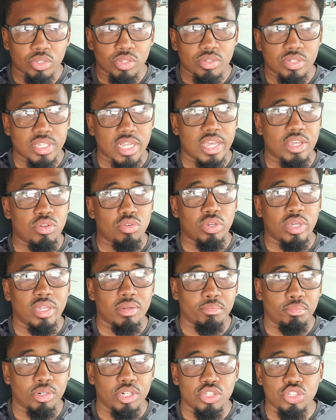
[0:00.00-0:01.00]
say you
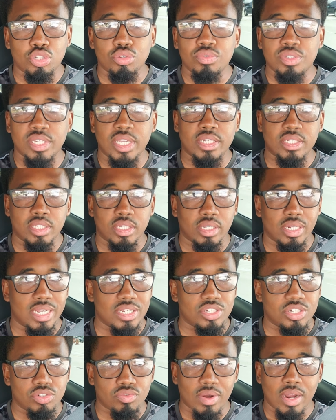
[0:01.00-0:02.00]
can put 260,
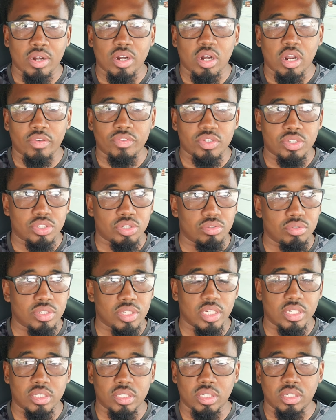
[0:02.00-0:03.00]
let's just round it off to
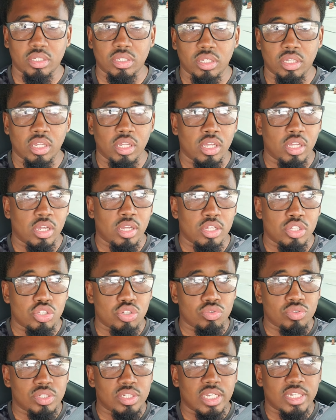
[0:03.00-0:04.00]
260.
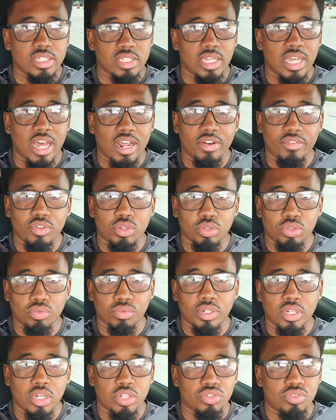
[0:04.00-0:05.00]
260 out of your
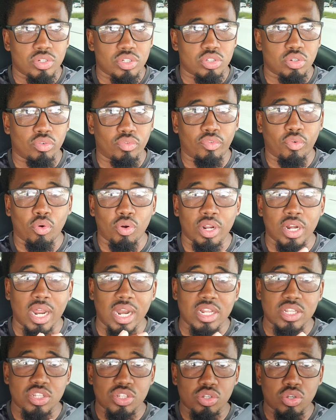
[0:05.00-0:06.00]
300. So
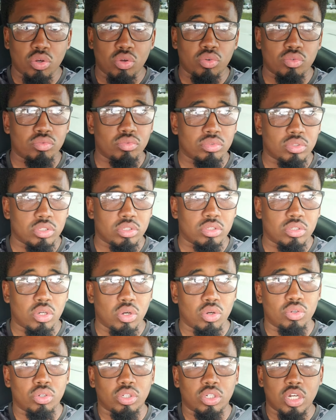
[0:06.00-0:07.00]
$40 is going
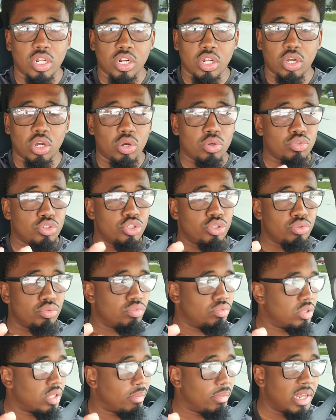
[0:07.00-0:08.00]
go, gonna go
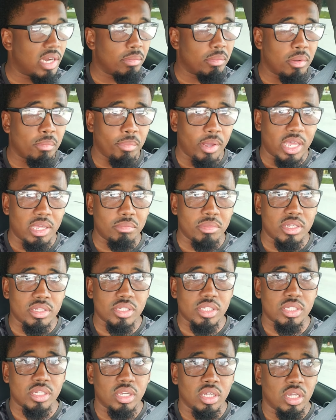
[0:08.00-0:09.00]
to the minimum
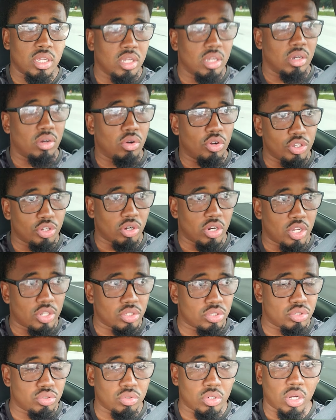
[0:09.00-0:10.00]
payments on your
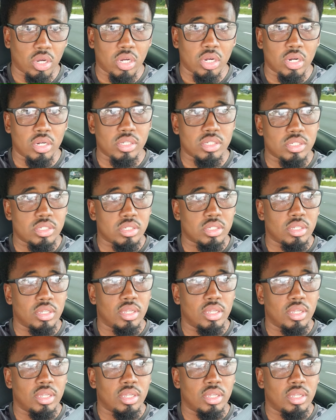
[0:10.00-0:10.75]
other two cards